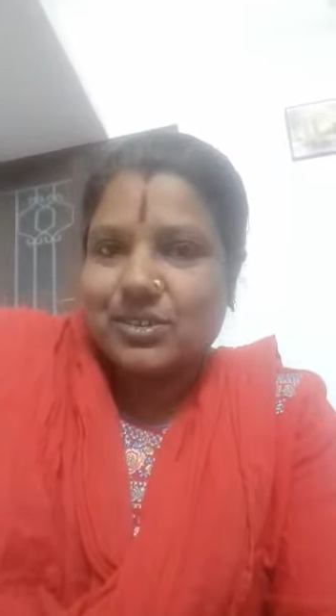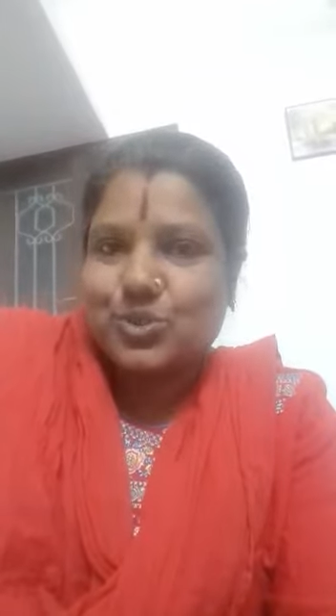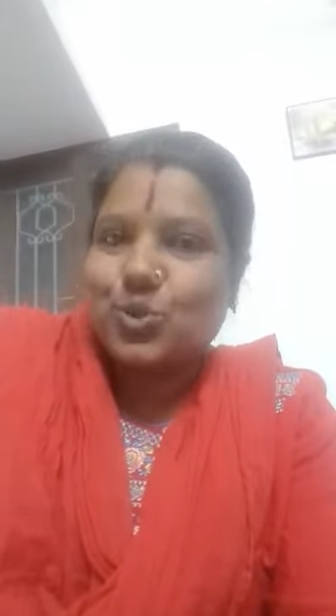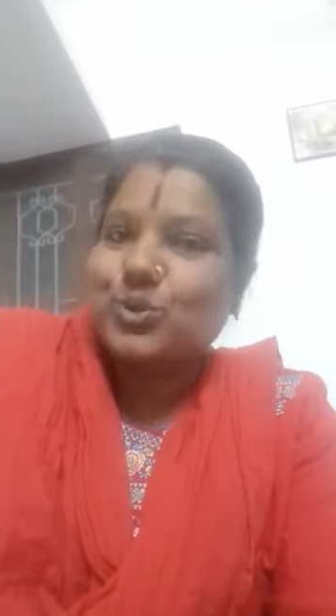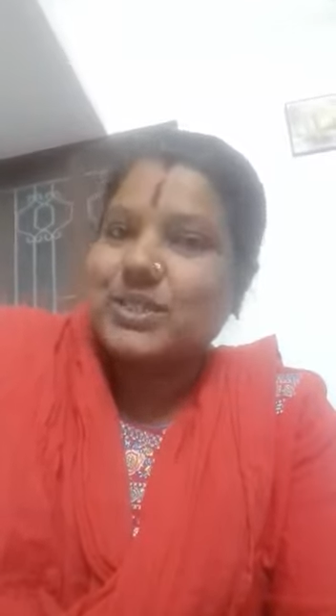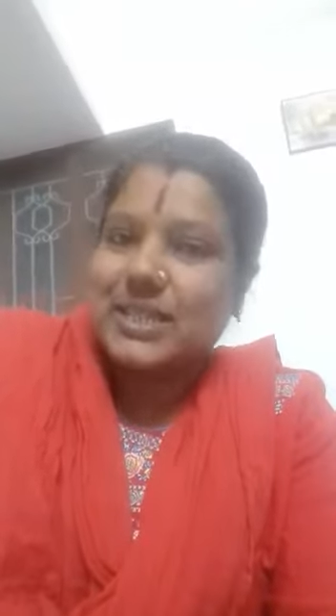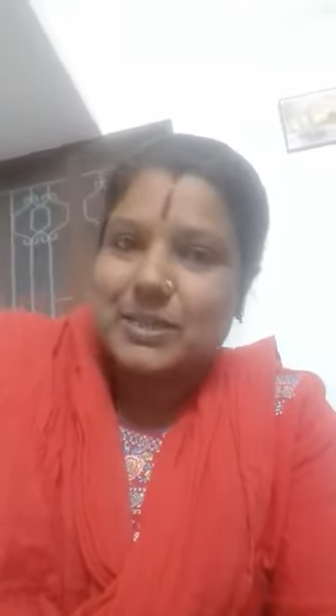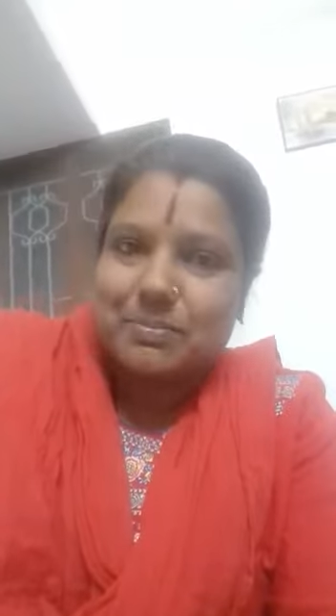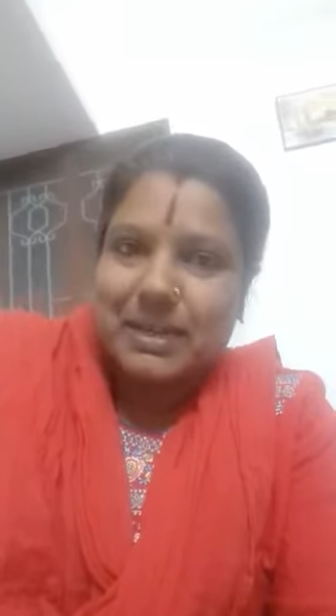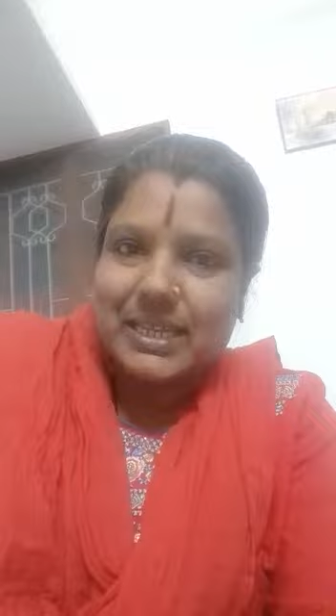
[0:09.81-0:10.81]
don't
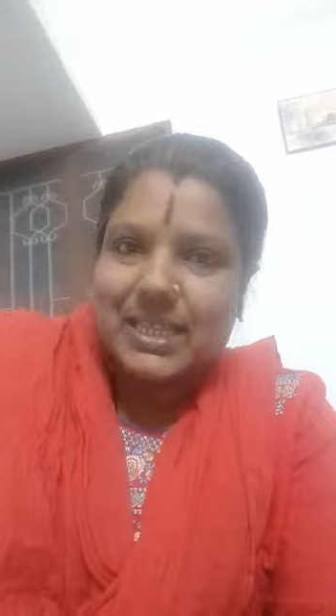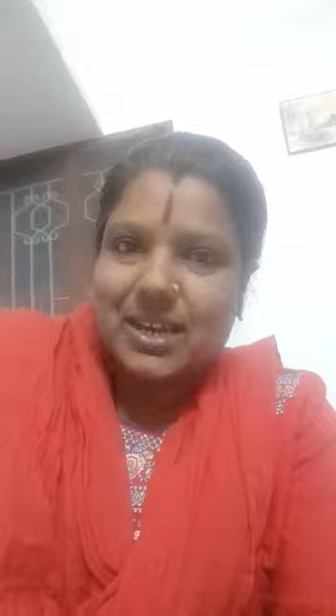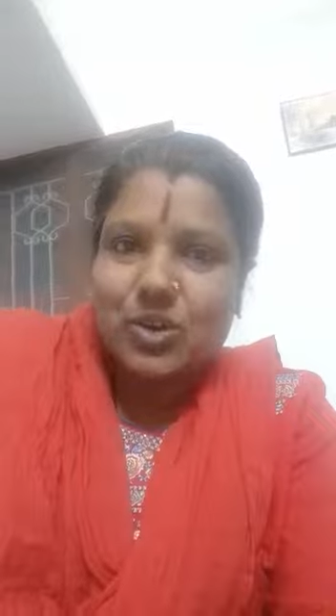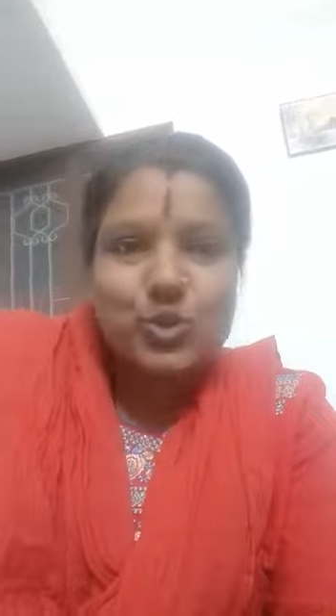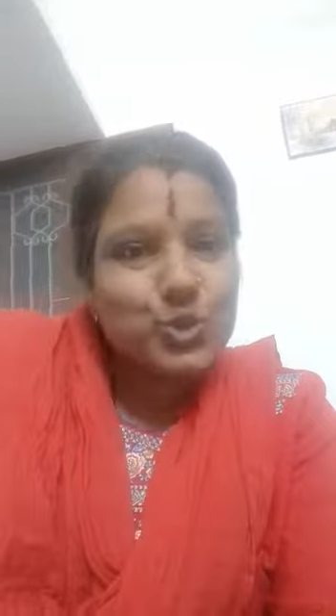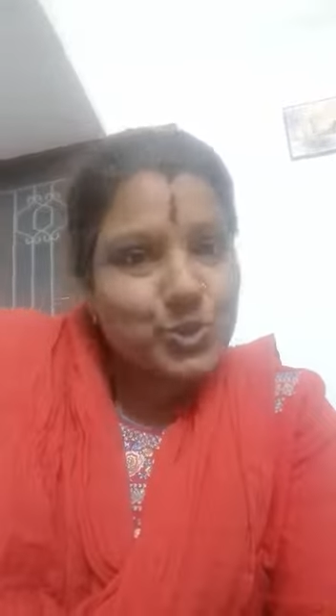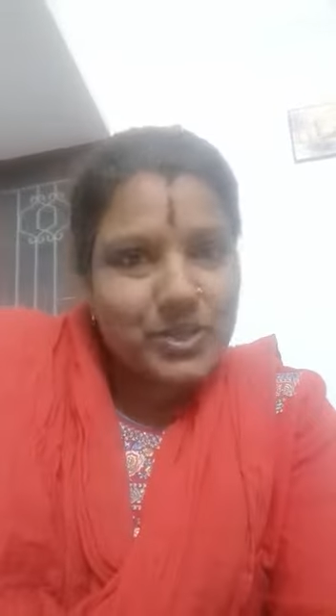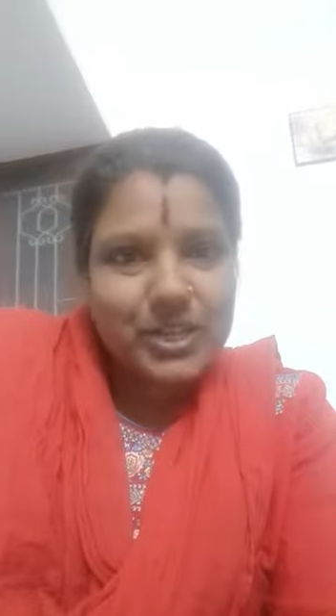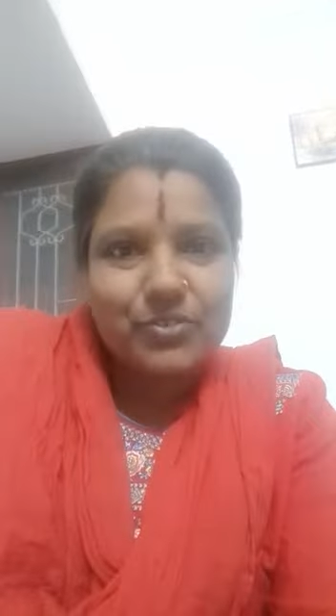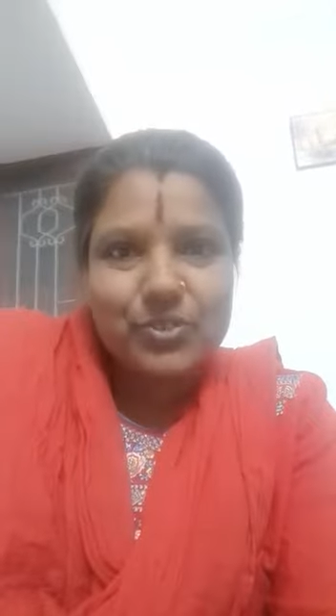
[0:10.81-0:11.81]
eat maida or
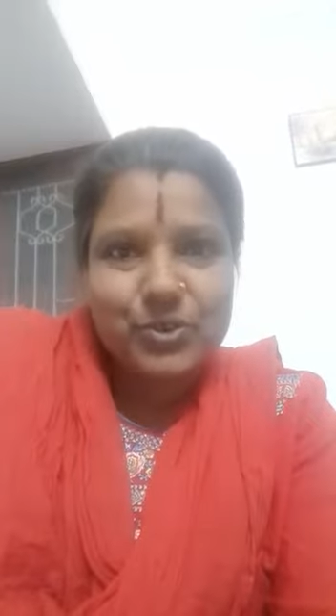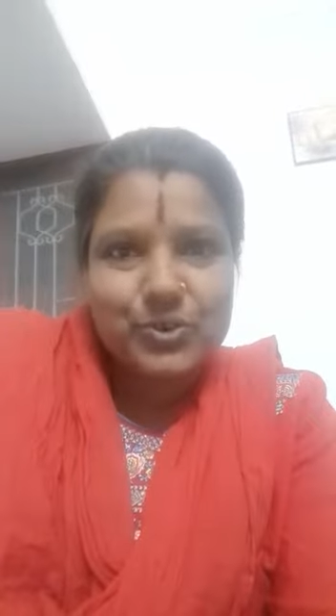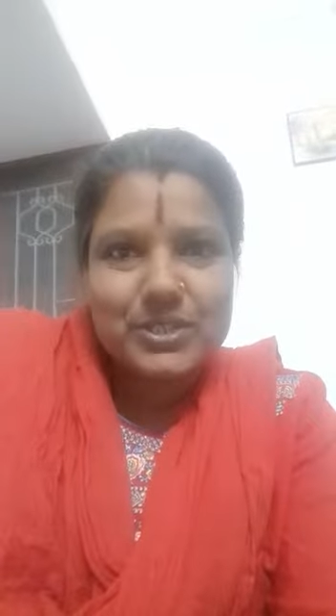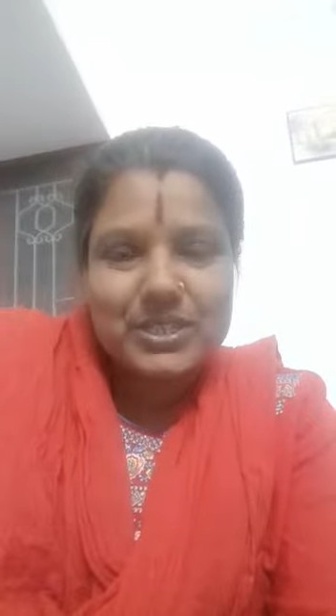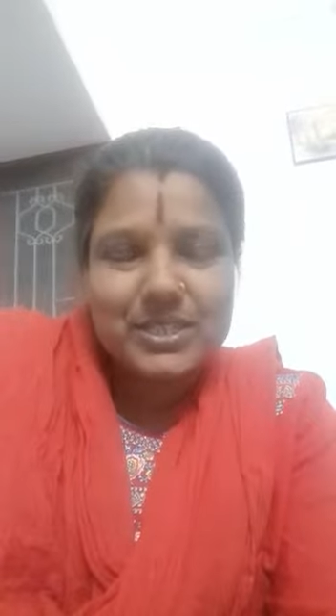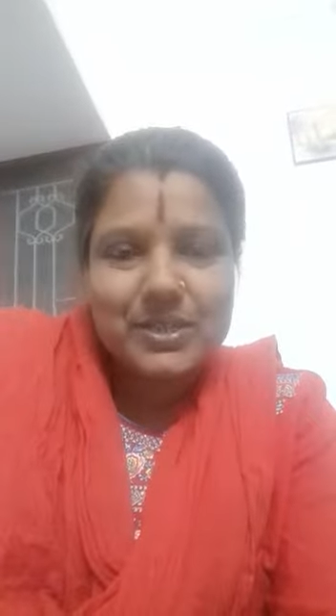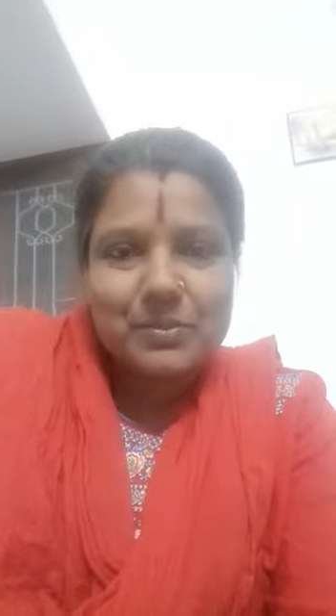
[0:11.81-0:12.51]
sugary fruits